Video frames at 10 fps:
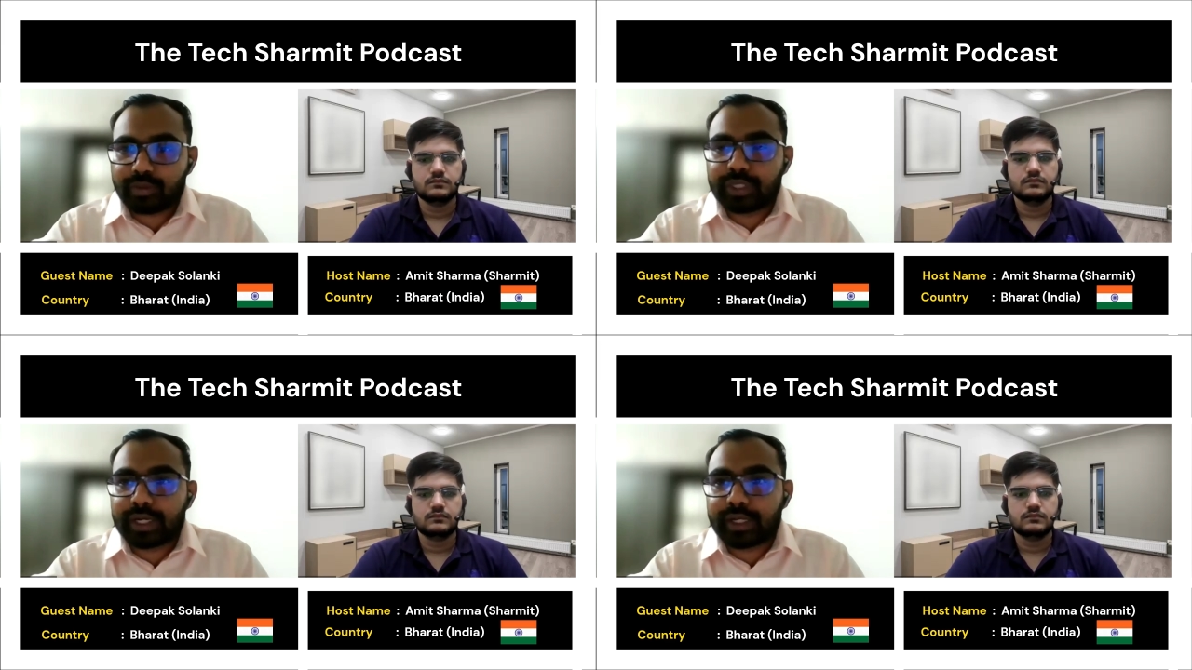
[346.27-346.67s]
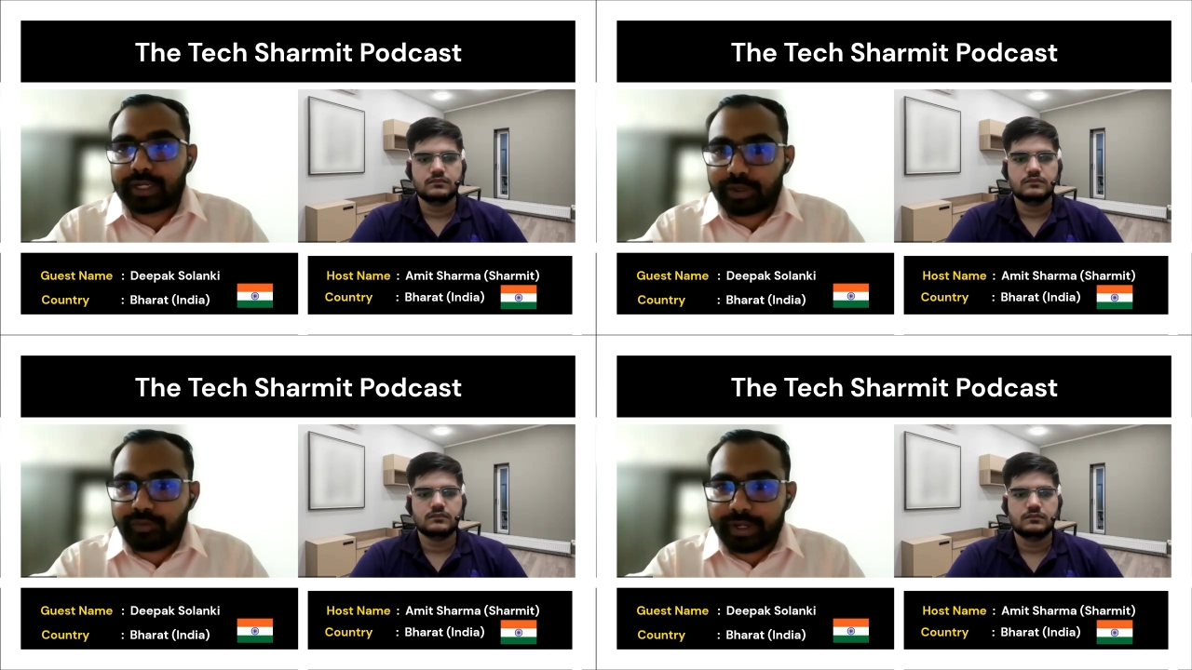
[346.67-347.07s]
Speaker 1: you know
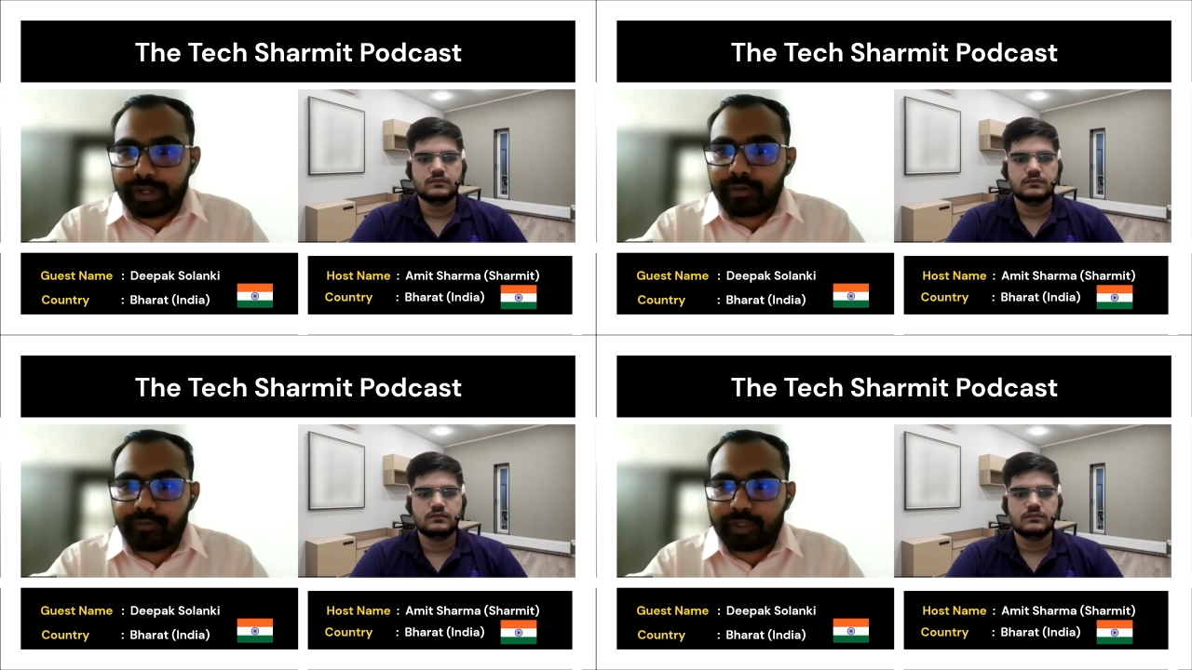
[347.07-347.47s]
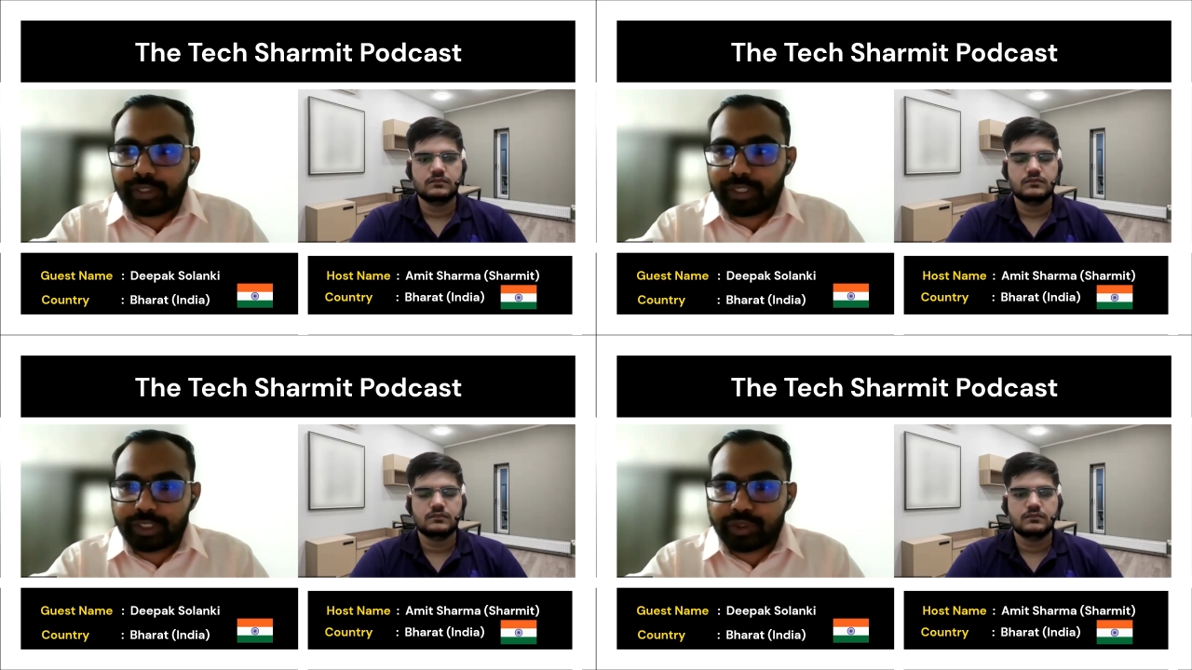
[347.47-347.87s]
that are required
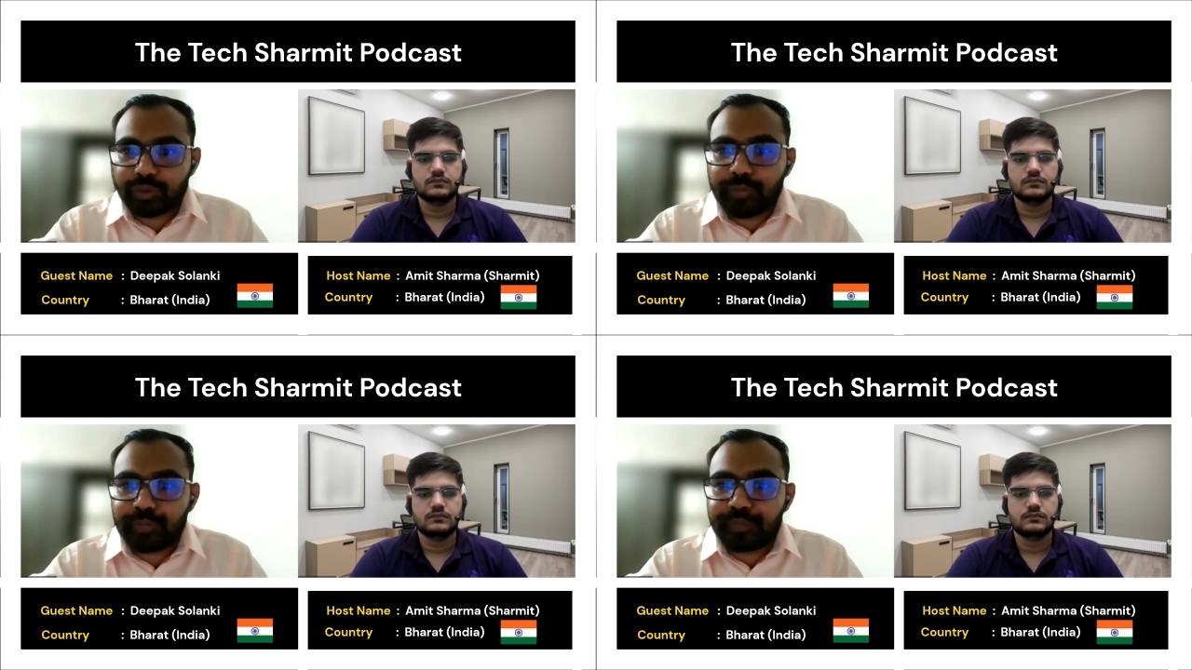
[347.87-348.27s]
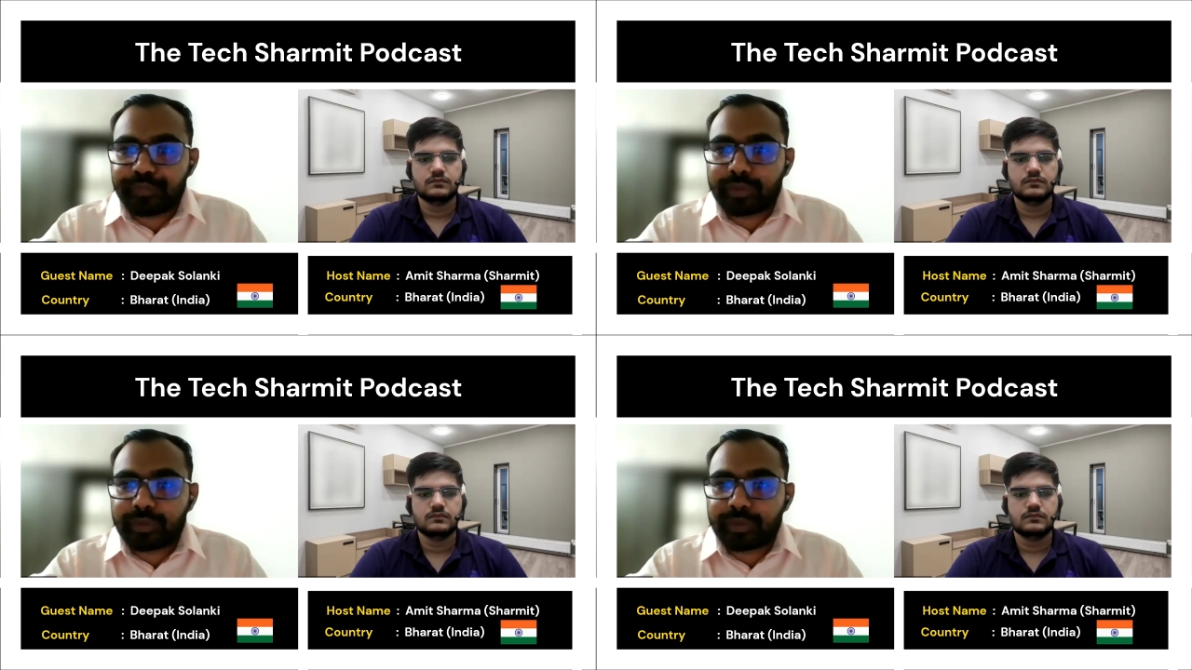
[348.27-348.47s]
for the NGO.